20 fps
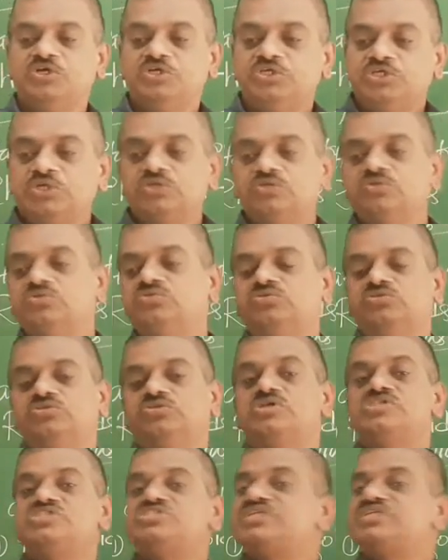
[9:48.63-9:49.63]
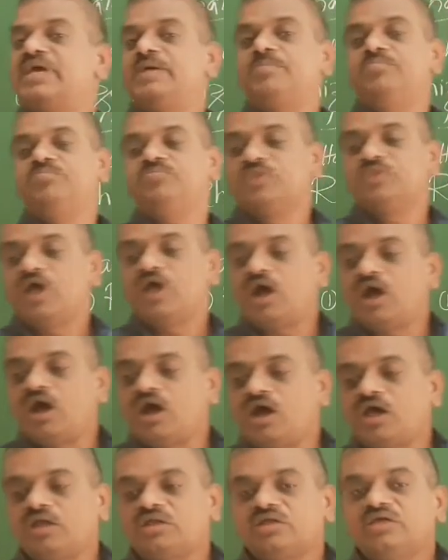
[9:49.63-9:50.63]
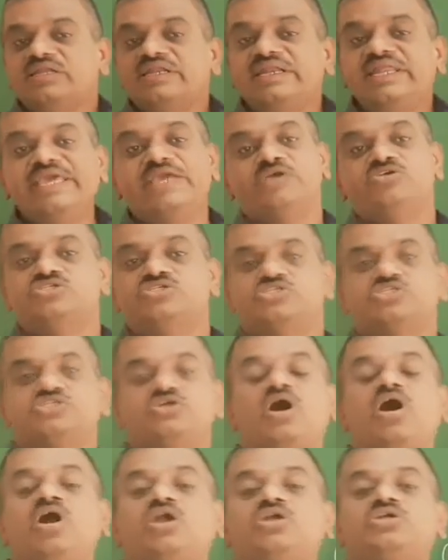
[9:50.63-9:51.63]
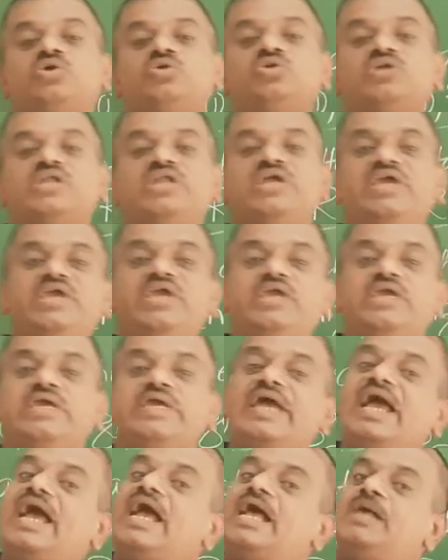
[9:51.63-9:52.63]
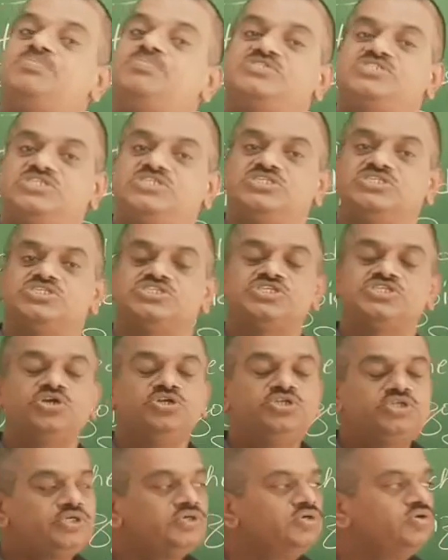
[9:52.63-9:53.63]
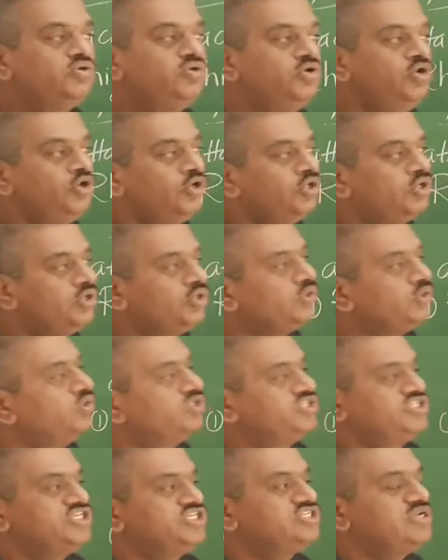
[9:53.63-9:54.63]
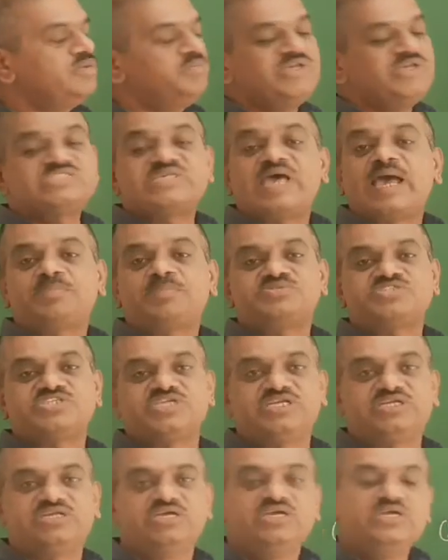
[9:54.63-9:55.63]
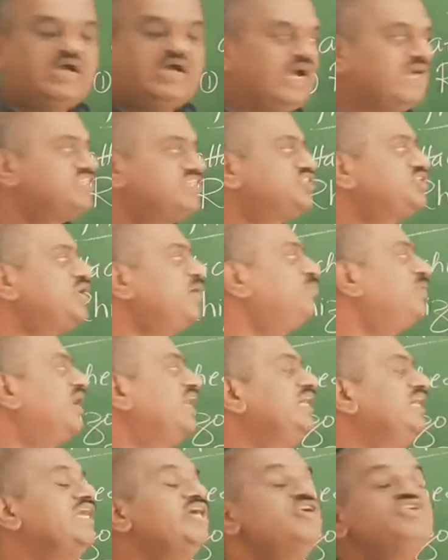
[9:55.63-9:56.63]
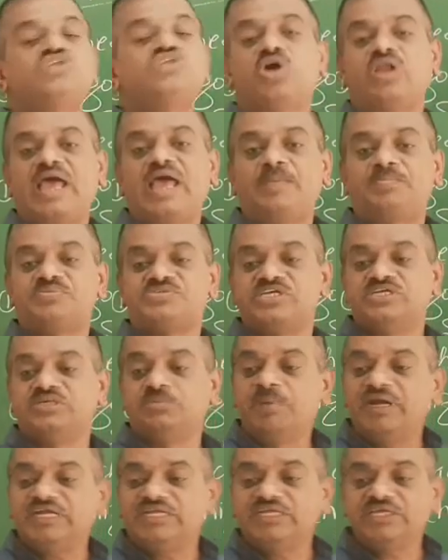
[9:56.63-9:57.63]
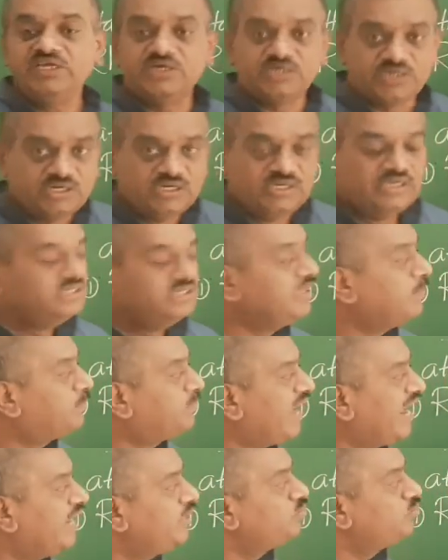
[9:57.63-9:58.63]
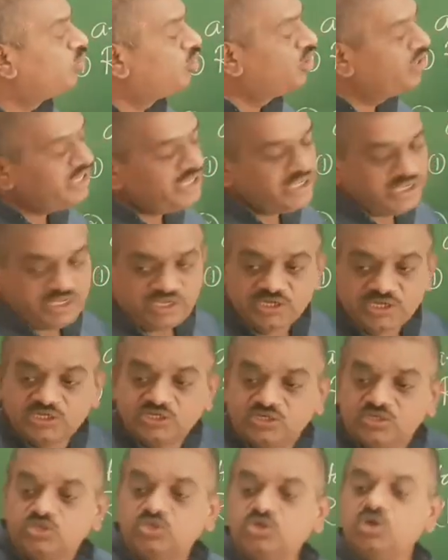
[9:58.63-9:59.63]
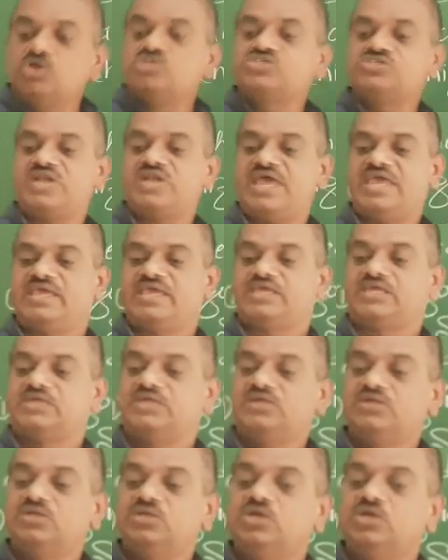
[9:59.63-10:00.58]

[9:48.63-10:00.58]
true stem or leaves are totally absent. So true root system is absent and stem and leaves are absent. But here, the plant body looks like